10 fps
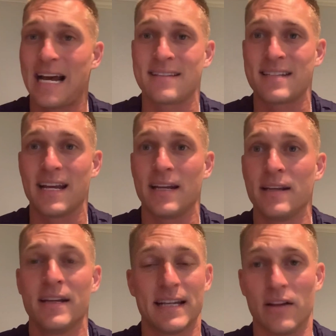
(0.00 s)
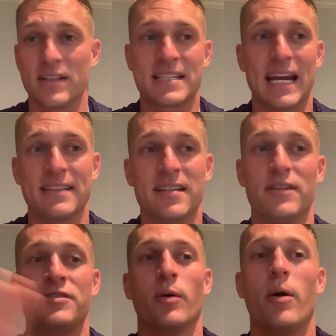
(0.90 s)
that's it. Now let's get
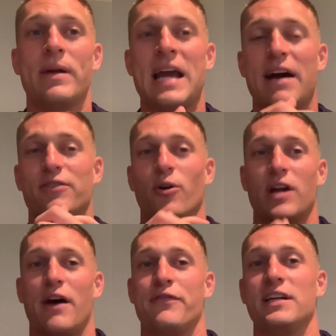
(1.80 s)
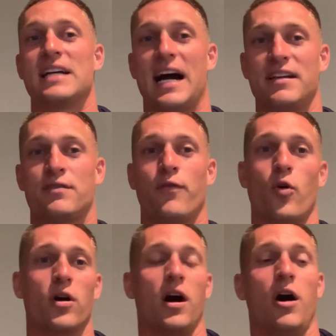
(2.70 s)
into to what we have going on for you guys
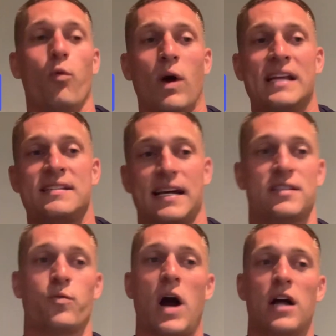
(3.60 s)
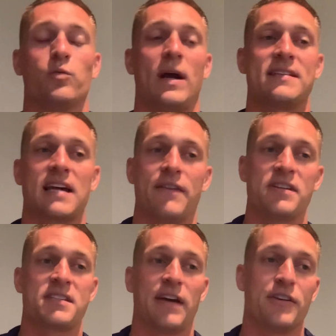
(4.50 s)
for uh, Wednesday. It's Wild Wednesday. I have a
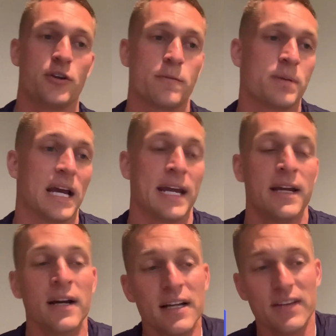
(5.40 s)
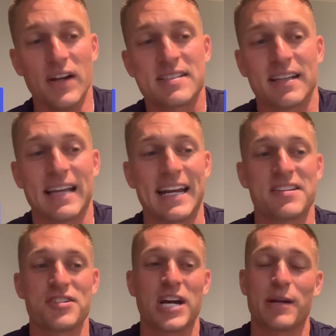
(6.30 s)
seven unit play. Listen, ladies
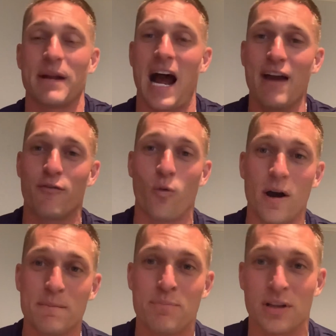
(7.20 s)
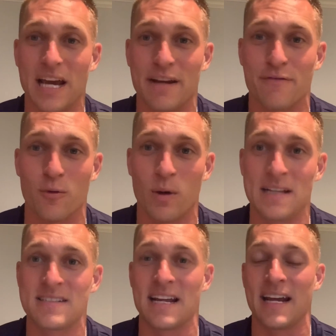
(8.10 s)
and gentlemen, I have one play for
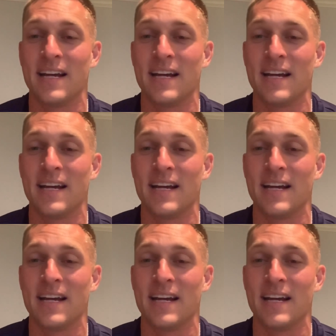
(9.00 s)
Wednesday.